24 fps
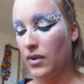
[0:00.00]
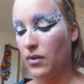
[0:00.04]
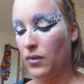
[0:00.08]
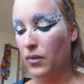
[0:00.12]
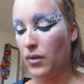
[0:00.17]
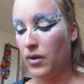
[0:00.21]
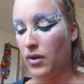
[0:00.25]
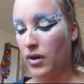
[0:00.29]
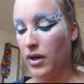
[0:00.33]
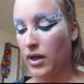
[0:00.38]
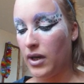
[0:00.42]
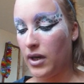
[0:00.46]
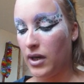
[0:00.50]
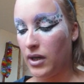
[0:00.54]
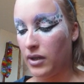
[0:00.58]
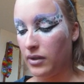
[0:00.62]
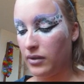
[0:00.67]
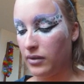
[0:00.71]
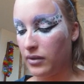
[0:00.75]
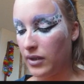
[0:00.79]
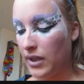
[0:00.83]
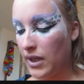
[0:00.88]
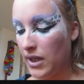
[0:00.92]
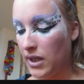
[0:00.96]

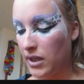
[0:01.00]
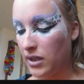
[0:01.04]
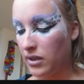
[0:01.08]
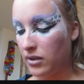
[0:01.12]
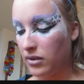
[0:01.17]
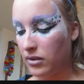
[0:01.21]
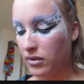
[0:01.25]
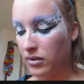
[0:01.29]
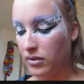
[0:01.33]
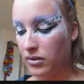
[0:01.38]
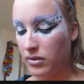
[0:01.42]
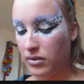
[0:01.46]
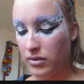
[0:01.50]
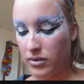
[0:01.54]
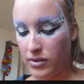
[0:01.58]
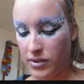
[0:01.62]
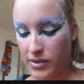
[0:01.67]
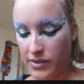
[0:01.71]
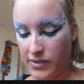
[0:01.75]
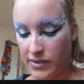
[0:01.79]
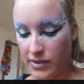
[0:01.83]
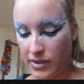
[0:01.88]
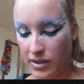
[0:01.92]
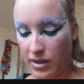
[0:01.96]
or like
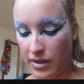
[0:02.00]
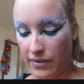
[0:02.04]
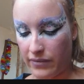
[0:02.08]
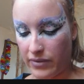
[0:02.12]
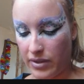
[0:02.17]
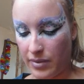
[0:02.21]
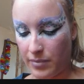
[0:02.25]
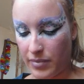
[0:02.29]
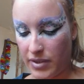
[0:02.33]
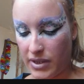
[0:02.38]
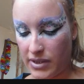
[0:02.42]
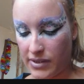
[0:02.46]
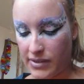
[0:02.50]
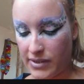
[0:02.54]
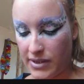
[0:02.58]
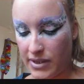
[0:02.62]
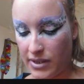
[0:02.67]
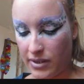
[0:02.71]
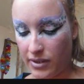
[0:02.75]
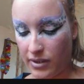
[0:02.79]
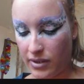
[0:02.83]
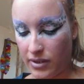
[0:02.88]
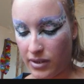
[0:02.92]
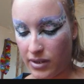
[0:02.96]
just a cover-up
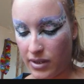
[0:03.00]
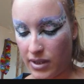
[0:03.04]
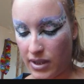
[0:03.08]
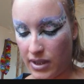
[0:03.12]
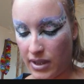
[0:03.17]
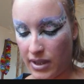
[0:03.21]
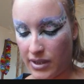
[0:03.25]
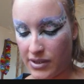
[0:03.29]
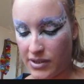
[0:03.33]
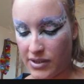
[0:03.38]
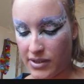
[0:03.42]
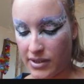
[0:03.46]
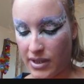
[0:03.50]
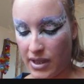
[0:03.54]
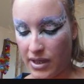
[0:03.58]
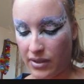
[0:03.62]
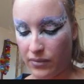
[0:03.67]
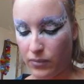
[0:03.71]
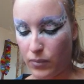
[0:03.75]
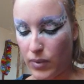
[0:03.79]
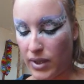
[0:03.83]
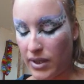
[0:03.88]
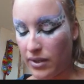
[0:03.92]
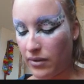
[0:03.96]
concealer, and I just kind
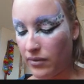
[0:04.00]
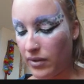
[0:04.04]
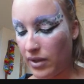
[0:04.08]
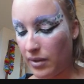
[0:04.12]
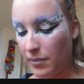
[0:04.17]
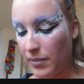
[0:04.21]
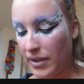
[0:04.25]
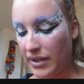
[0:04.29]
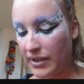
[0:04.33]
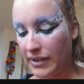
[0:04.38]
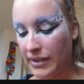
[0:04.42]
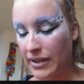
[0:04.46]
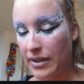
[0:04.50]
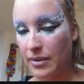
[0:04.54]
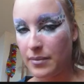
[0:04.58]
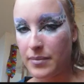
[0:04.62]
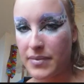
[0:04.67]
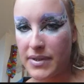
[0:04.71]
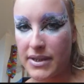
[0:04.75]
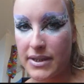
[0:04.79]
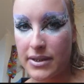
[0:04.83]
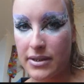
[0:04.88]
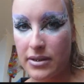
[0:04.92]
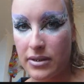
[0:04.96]
of went around my
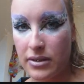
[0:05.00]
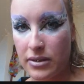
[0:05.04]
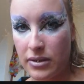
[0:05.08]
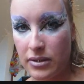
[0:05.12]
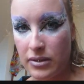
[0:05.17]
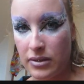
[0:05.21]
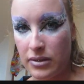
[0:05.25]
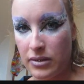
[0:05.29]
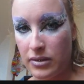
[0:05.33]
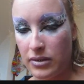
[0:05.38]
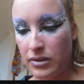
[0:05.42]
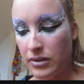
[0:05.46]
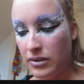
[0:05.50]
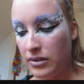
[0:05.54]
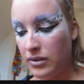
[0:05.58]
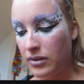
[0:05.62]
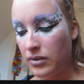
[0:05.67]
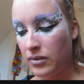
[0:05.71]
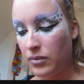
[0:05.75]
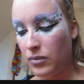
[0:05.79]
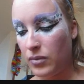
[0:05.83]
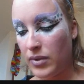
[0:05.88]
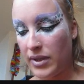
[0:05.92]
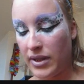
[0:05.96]
lips
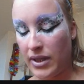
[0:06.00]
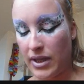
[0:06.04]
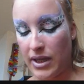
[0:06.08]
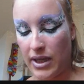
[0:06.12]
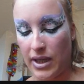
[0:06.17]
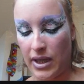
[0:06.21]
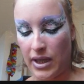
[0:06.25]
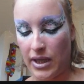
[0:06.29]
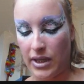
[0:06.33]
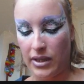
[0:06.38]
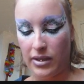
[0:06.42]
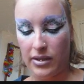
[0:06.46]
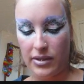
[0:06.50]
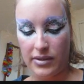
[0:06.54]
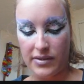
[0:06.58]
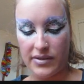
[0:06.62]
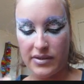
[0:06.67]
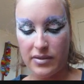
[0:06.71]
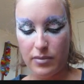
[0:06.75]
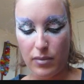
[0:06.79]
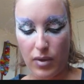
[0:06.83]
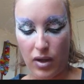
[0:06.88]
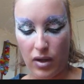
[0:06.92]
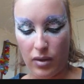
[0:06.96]
with a
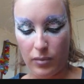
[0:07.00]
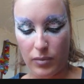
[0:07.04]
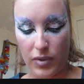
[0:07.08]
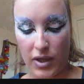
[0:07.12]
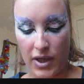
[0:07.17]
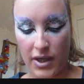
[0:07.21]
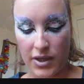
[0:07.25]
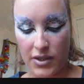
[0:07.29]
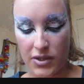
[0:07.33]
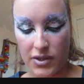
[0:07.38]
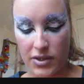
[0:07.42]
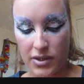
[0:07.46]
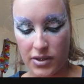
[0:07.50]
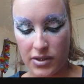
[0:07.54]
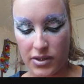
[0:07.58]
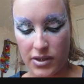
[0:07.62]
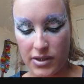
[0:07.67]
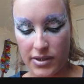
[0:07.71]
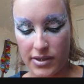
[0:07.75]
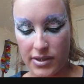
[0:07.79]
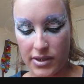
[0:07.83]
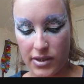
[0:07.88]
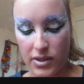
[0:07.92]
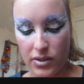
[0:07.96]
small brush
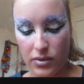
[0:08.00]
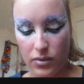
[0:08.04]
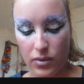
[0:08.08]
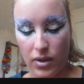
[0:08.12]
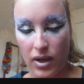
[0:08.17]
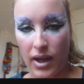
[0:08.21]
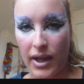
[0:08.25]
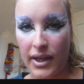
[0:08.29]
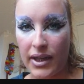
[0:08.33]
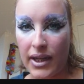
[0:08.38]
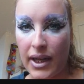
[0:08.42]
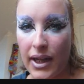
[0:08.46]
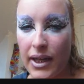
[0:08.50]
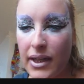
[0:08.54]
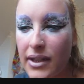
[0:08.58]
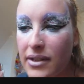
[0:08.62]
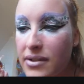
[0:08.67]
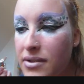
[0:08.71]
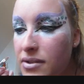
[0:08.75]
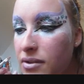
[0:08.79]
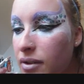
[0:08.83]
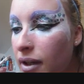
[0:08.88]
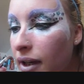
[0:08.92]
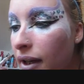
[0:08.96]
just to hide any
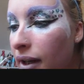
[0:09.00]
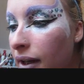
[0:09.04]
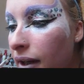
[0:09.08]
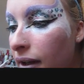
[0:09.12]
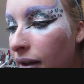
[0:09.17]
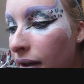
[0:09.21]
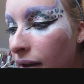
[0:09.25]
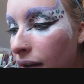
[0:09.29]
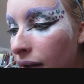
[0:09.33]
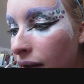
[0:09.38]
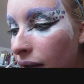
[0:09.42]
stray